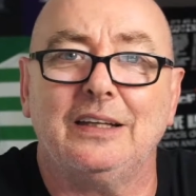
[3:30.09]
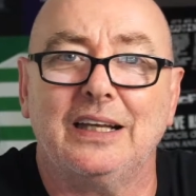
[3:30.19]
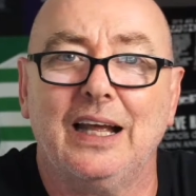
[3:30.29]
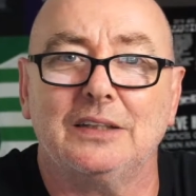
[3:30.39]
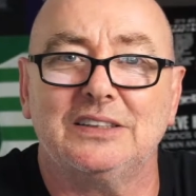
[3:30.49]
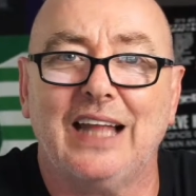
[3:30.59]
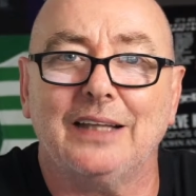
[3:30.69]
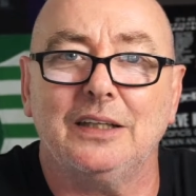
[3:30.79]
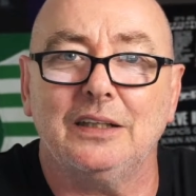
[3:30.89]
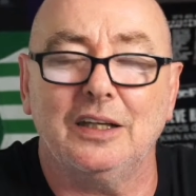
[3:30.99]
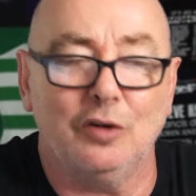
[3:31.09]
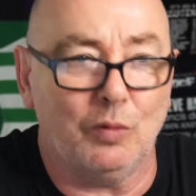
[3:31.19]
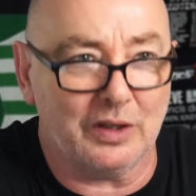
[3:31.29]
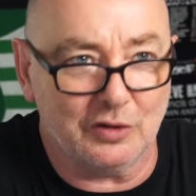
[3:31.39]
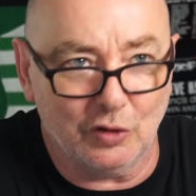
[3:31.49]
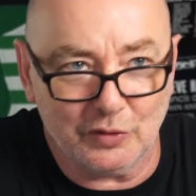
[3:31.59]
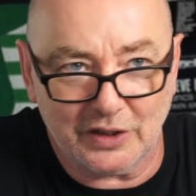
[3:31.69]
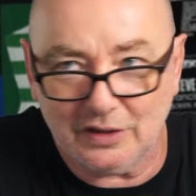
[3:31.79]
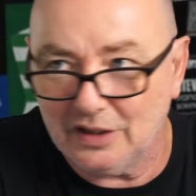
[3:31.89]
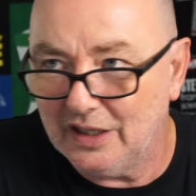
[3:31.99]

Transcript: They can't stand you. They don't want to know you.